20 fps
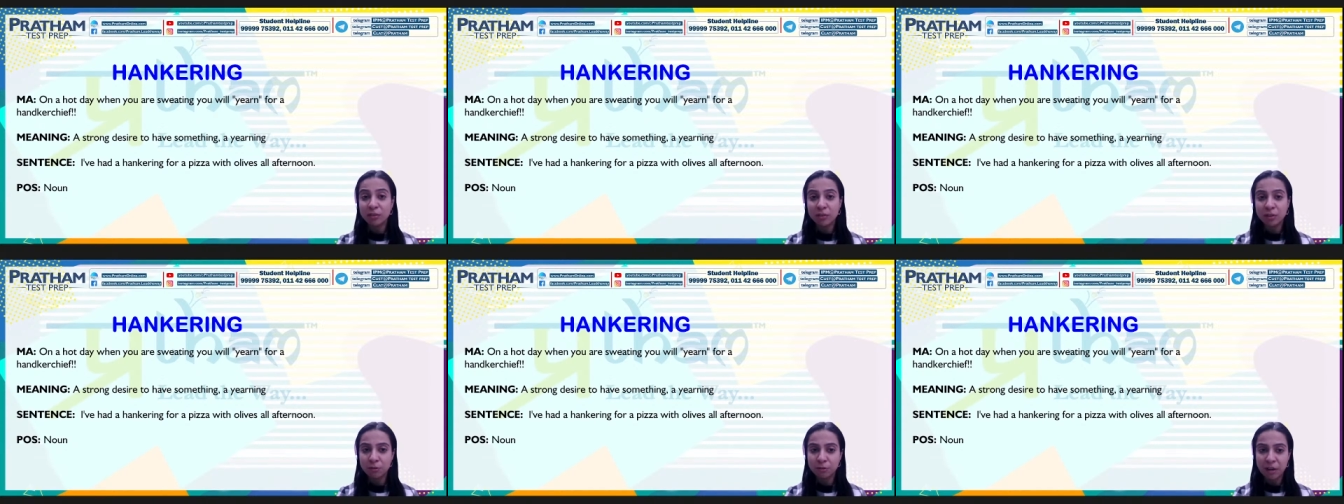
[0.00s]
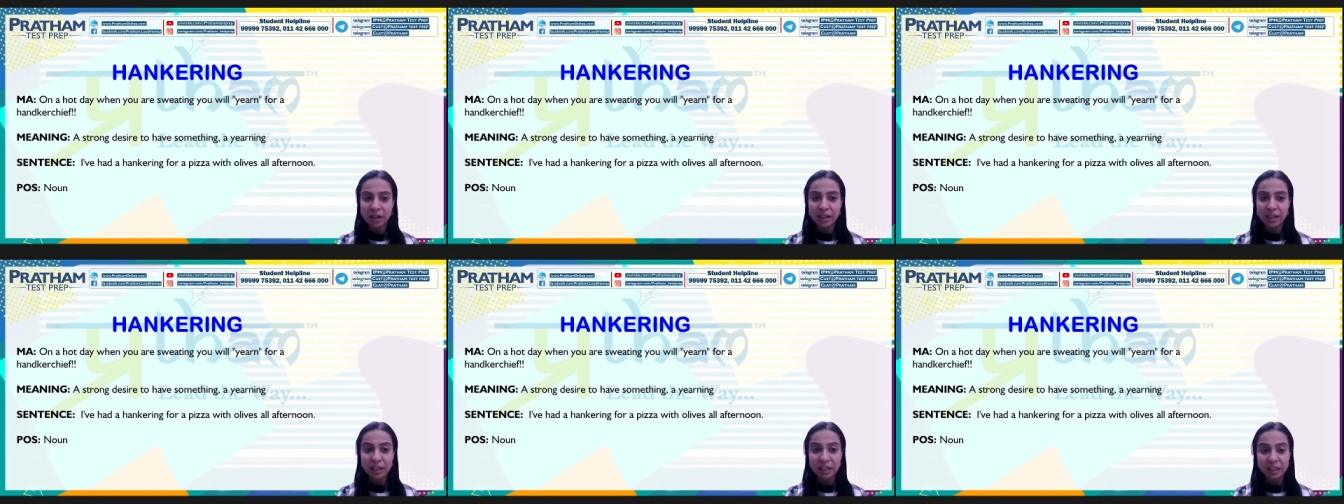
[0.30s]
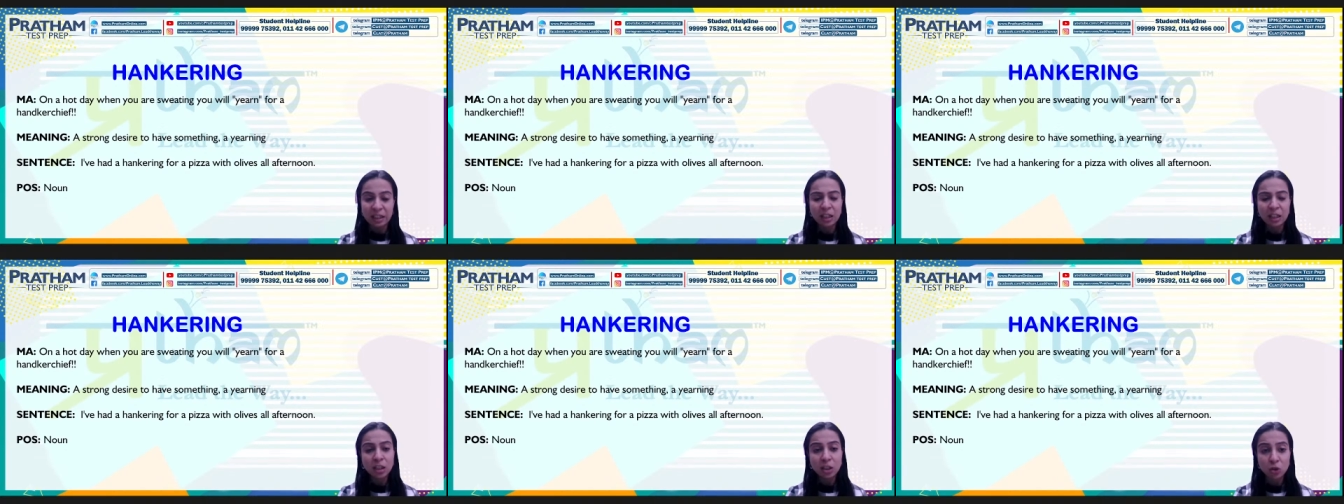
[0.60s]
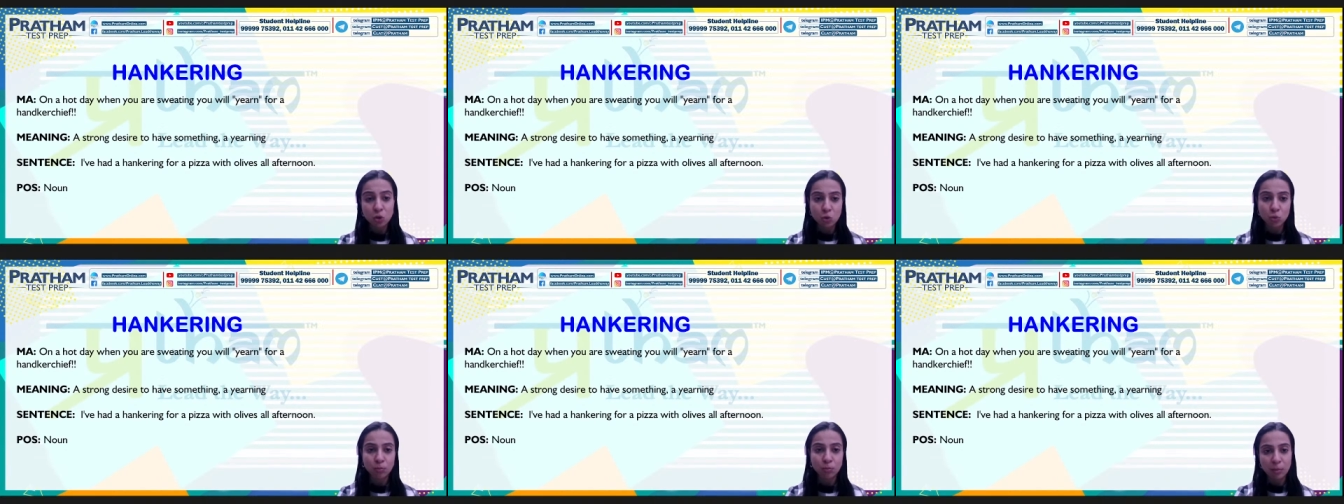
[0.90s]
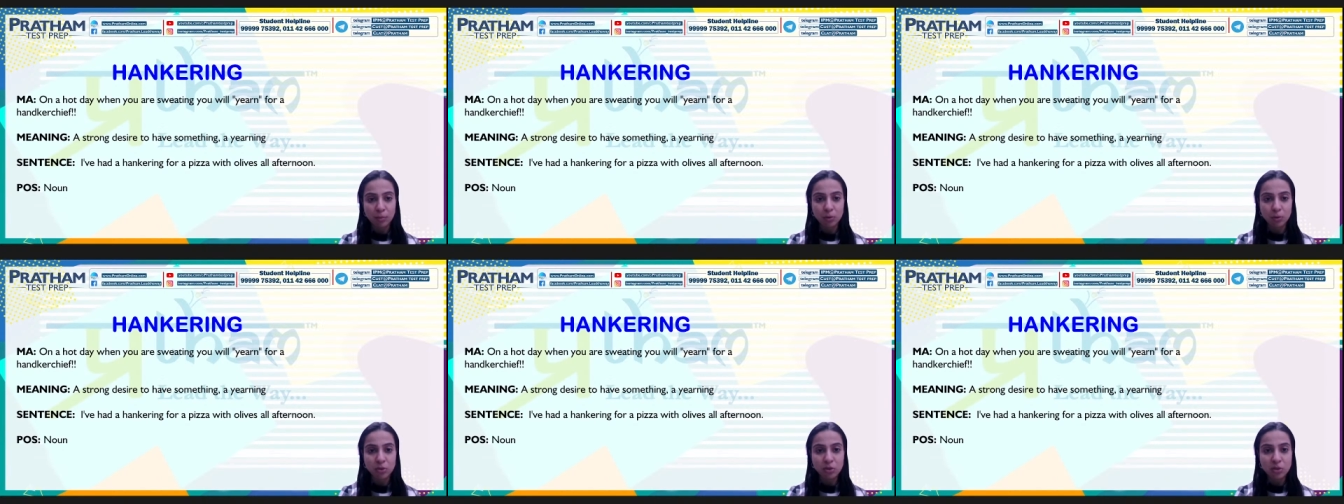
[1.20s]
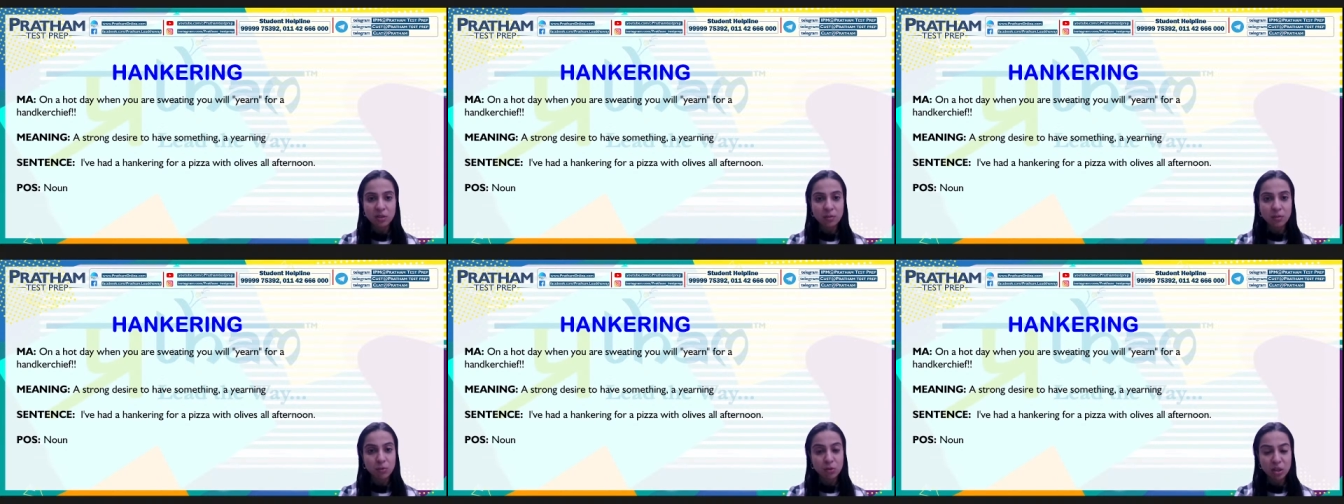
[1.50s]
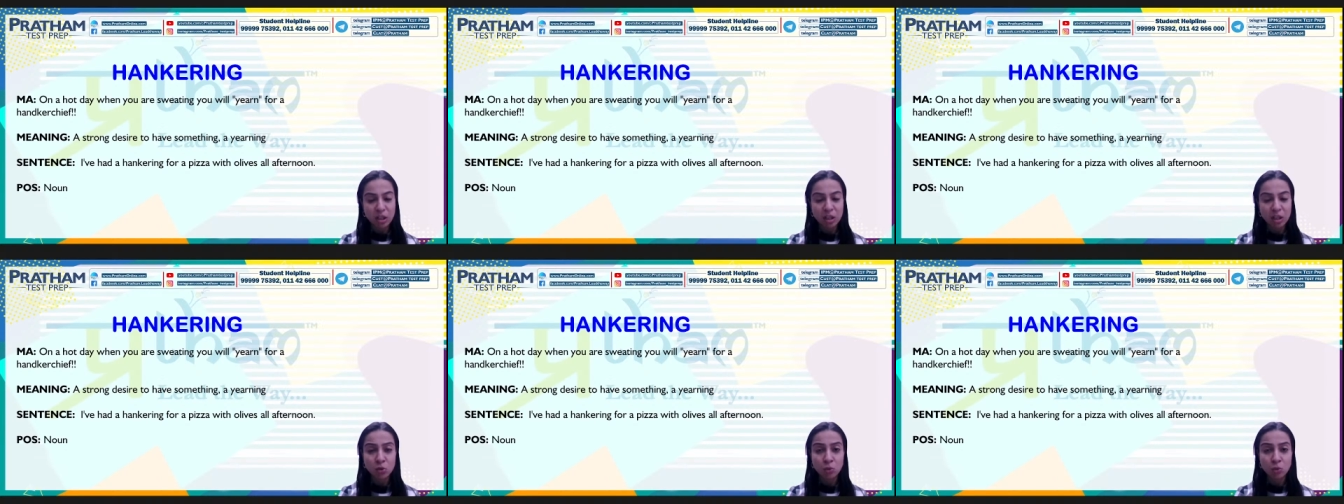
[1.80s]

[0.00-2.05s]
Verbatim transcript: even find any tissue papers, right?